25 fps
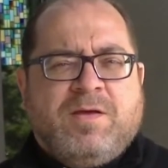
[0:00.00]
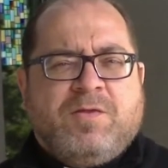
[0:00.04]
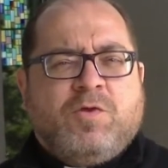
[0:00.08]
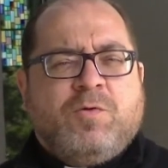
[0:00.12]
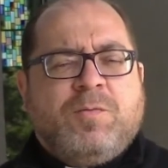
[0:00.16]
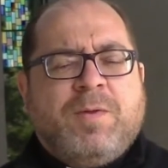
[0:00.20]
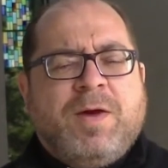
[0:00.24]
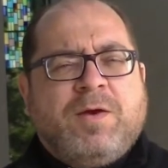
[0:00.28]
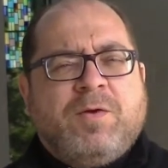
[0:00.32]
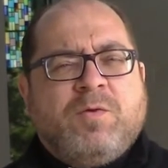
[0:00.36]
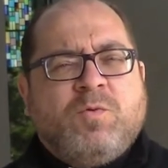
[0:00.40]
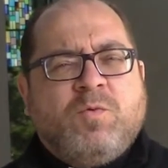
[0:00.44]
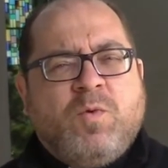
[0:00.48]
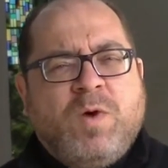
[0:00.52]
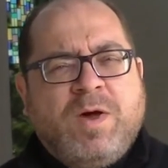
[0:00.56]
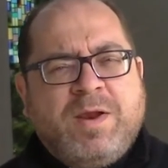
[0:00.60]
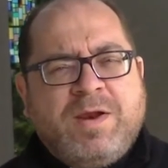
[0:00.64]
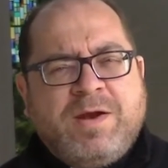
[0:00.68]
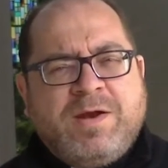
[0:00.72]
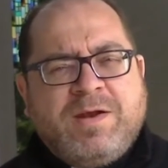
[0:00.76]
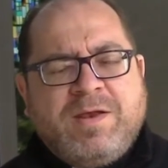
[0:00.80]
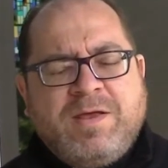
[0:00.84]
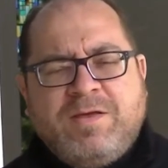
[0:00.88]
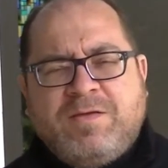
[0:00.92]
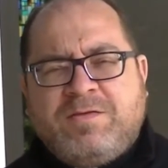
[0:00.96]
No matter
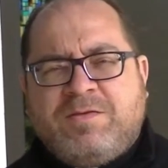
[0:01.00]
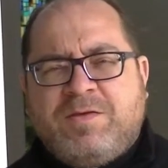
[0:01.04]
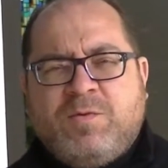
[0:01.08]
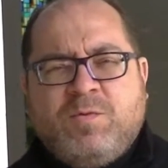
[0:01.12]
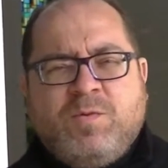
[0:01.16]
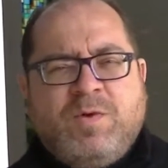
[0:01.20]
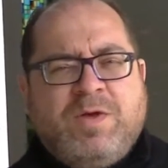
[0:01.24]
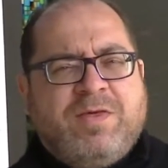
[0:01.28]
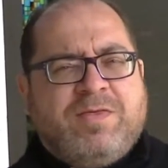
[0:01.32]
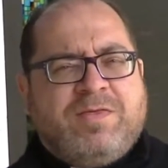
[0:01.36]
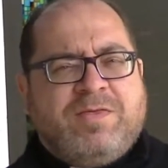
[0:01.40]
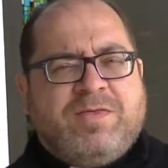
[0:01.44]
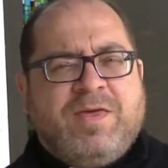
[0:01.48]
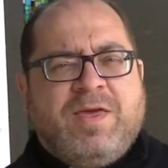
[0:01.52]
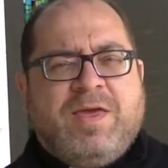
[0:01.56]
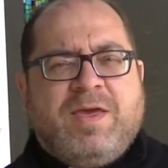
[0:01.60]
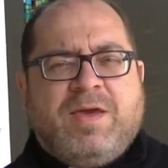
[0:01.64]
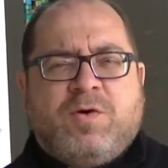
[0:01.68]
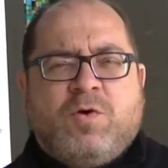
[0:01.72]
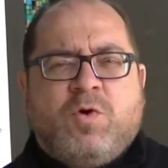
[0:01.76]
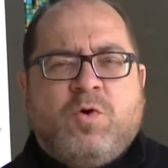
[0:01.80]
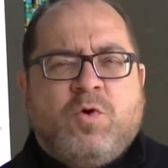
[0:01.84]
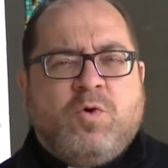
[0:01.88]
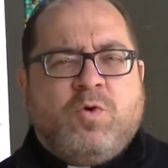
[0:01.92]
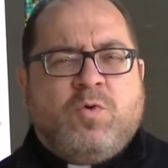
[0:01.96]
what it is that we
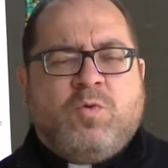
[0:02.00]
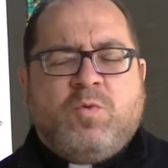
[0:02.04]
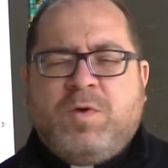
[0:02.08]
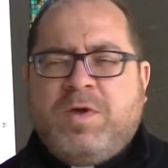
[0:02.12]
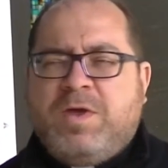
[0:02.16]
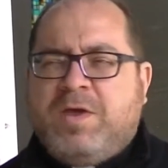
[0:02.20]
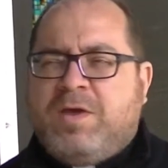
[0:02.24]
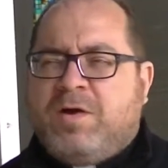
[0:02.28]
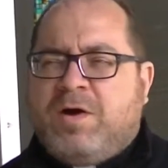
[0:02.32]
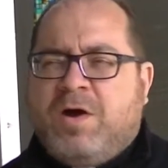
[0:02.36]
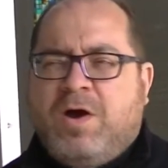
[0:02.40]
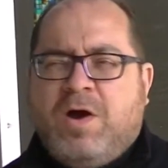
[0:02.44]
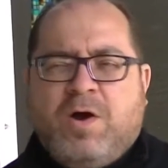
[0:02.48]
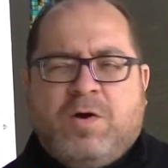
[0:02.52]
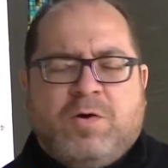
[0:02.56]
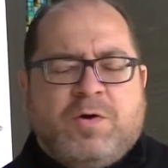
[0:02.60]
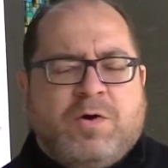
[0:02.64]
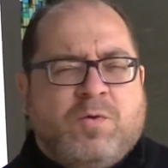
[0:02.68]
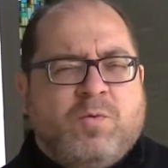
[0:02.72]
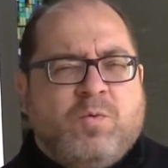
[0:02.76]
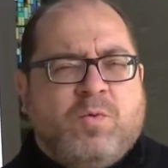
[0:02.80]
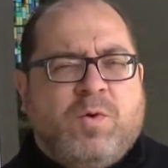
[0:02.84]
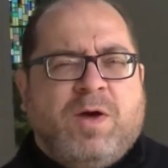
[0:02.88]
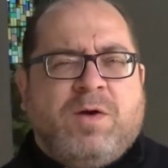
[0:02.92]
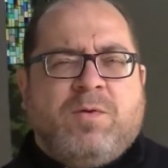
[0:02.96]
think, who we
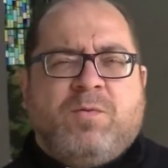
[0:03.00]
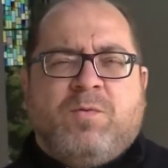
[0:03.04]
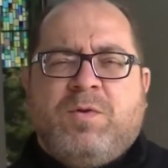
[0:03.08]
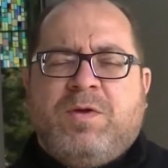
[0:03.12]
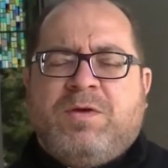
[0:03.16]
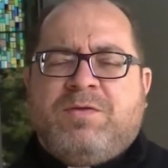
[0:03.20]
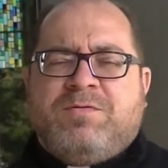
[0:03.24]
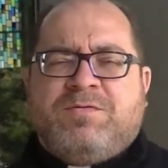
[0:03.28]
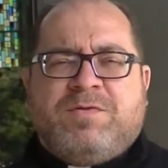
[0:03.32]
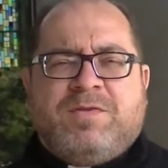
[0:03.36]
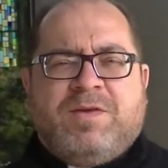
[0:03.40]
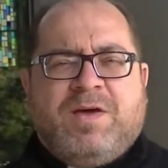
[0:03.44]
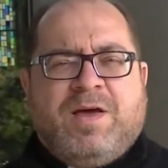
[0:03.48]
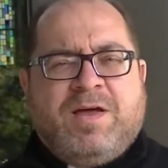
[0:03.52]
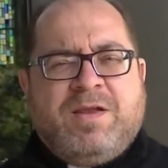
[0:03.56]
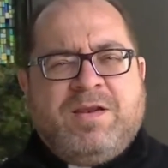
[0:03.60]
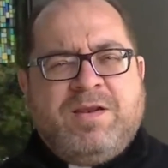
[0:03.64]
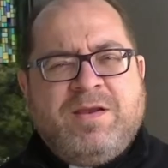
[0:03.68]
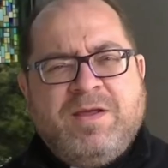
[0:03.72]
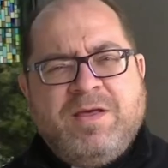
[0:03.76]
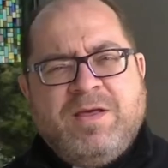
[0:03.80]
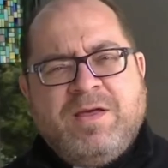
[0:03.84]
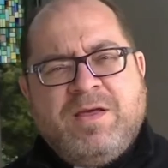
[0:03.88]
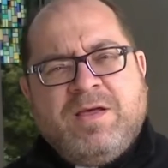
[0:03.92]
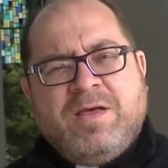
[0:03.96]
are, or what we've done,
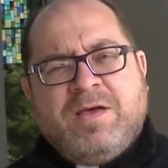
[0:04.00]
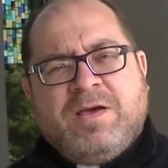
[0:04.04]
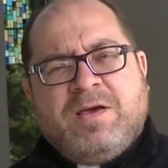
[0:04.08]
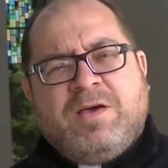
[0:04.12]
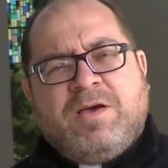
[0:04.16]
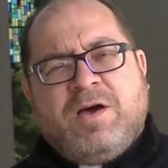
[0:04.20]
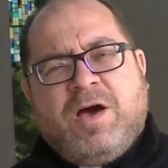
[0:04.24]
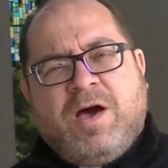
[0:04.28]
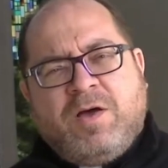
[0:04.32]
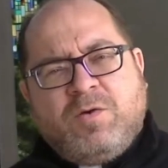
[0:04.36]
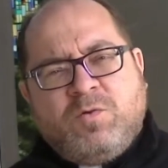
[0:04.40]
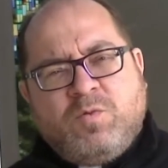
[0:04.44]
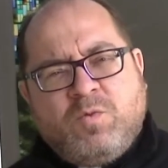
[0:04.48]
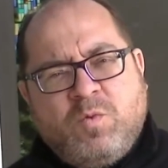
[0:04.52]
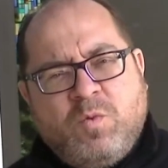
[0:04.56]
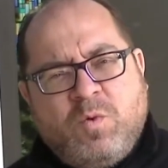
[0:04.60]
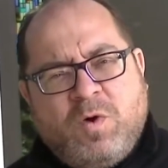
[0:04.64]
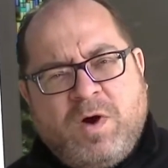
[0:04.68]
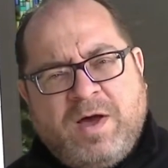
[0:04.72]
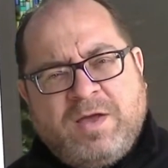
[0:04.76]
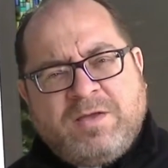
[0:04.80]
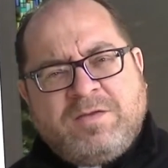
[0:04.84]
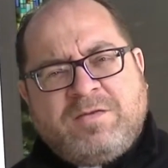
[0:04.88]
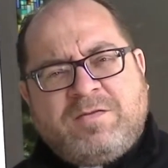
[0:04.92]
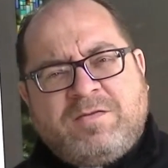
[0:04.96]
God
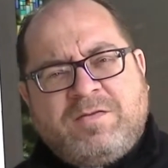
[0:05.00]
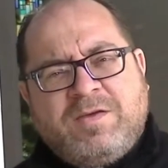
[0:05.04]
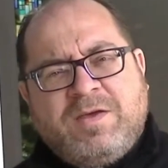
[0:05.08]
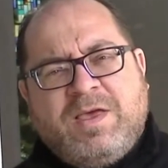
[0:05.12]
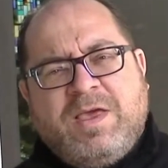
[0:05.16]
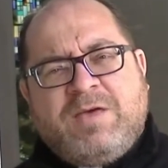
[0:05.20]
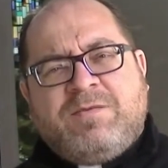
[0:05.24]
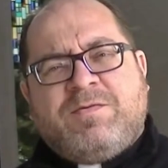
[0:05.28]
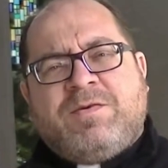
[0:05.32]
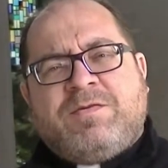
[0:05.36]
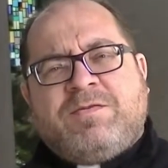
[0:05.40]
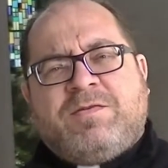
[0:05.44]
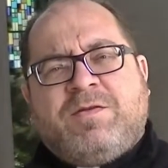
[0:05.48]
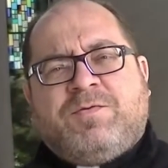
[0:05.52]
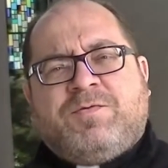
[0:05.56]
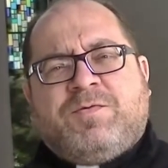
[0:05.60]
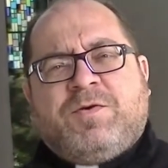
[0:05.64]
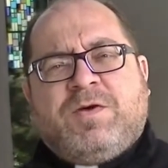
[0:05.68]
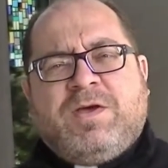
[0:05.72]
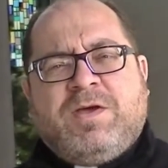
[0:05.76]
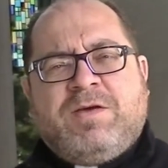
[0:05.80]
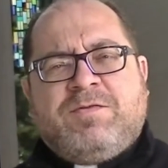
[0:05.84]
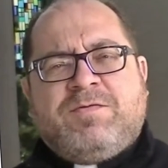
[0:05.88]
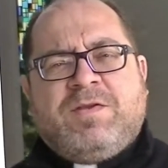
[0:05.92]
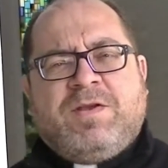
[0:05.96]
wants to give us the
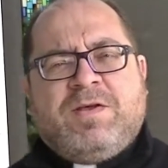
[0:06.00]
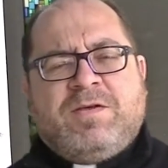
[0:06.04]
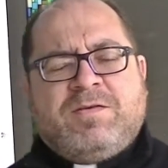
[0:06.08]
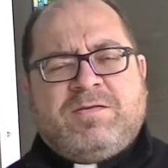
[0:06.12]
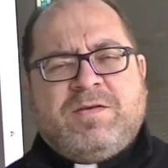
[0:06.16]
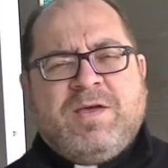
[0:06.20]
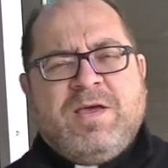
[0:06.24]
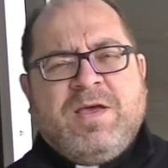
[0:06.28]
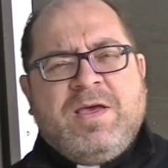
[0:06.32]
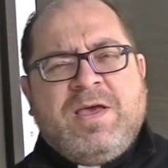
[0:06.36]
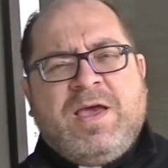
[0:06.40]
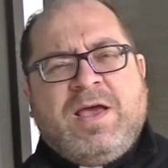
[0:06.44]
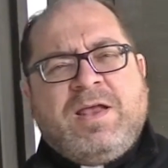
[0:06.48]
forgiveness.